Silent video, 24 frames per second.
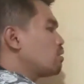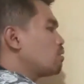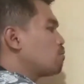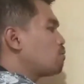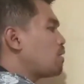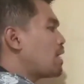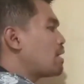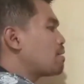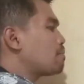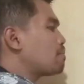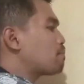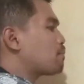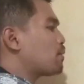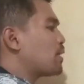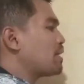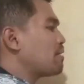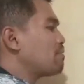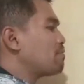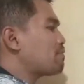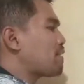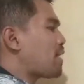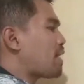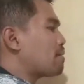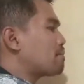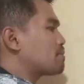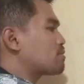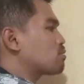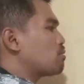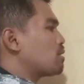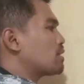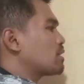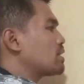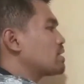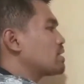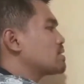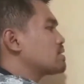1.5, so
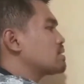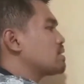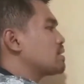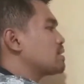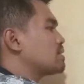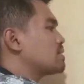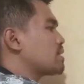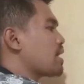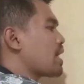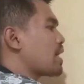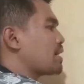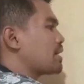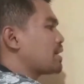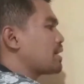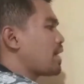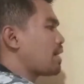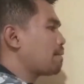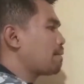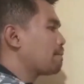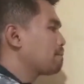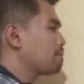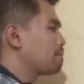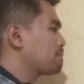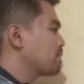what is this area?